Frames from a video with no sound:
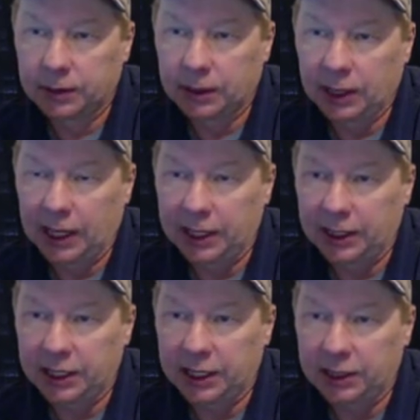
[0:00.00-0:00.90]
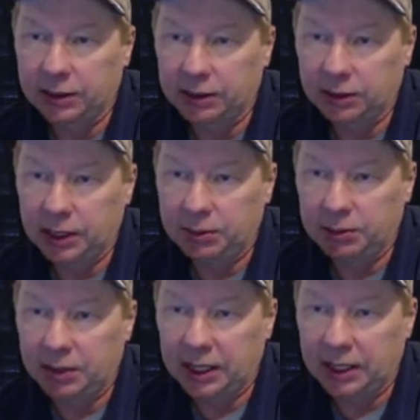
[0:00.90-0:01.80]
And again, keep in
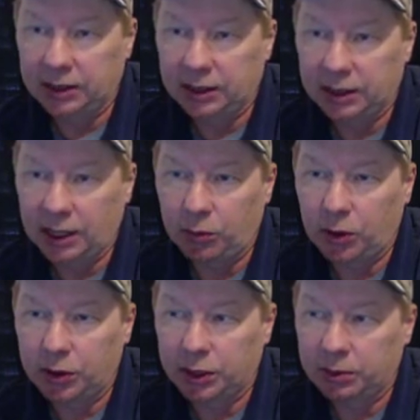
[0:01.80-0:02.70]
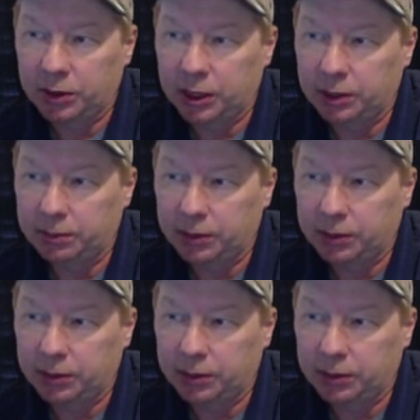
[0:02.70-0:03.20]
mind that that water coming up,